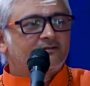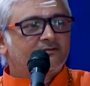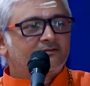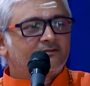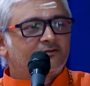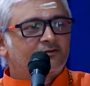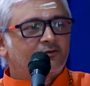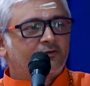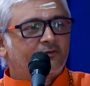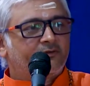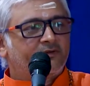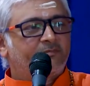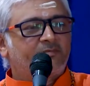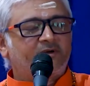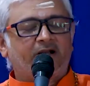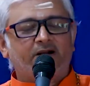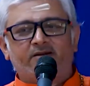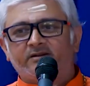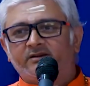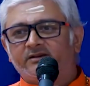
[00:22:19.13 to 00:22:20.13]
So we
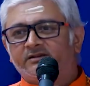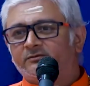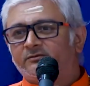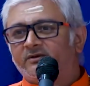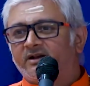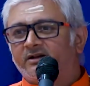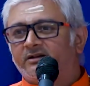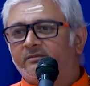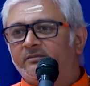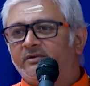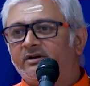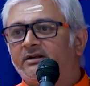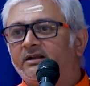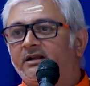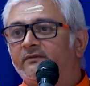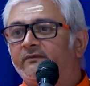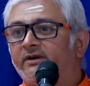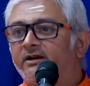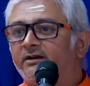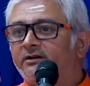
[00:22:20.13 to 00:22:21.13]
practiced quite a bit
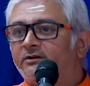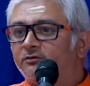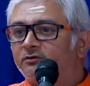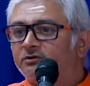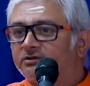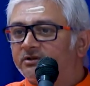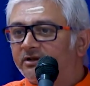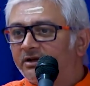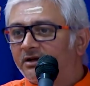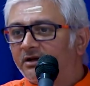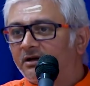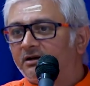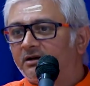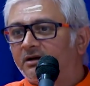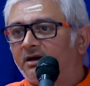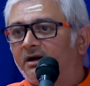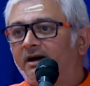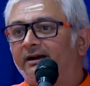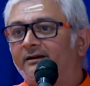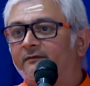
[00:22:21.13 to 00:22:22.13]
and went to Sri
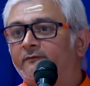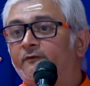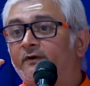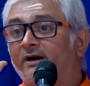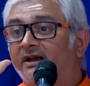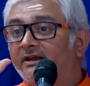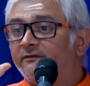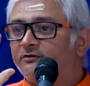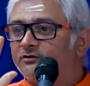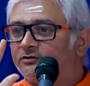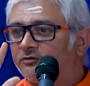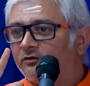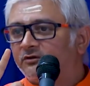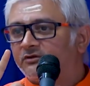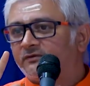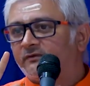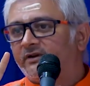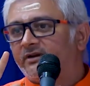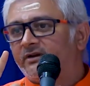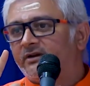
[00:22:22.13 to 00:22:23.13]
Lanka, and 5
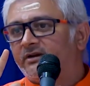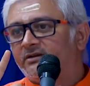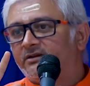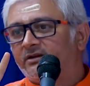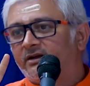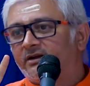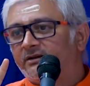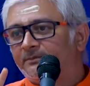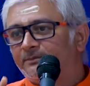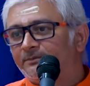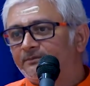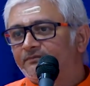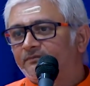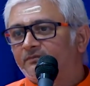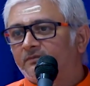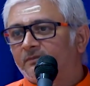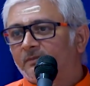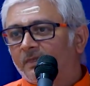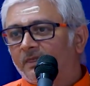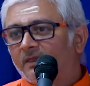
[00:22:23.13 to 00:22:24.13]
shows we did there.
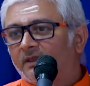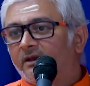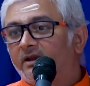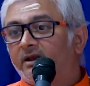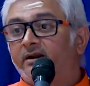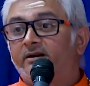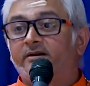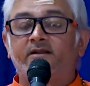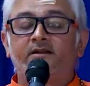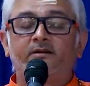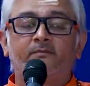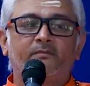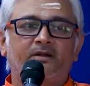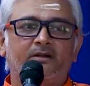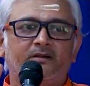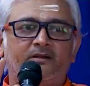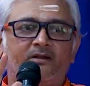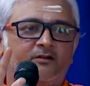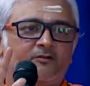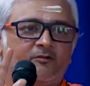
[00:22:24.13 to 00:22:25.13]
18
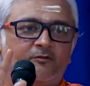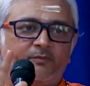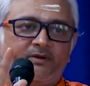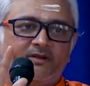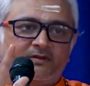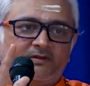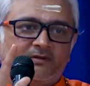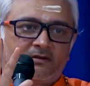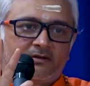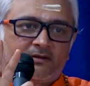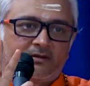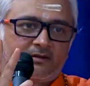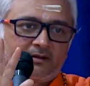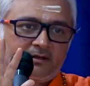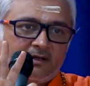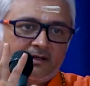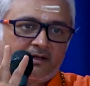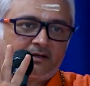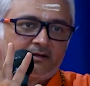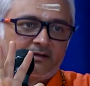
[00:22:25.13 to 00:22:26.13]
million rupees
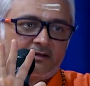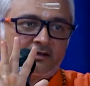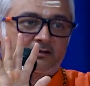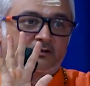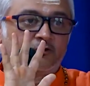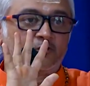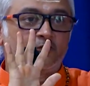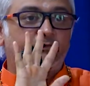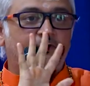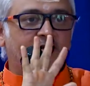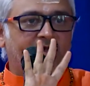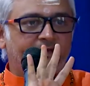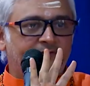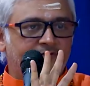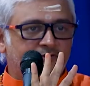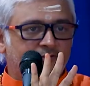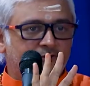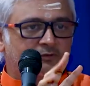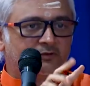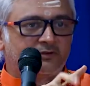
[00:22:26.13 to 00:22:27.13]
collected through 5
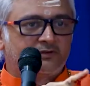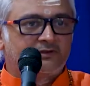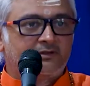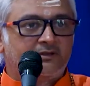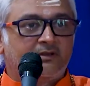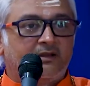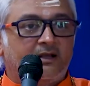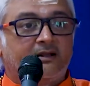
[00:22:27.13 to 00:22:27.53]
shows.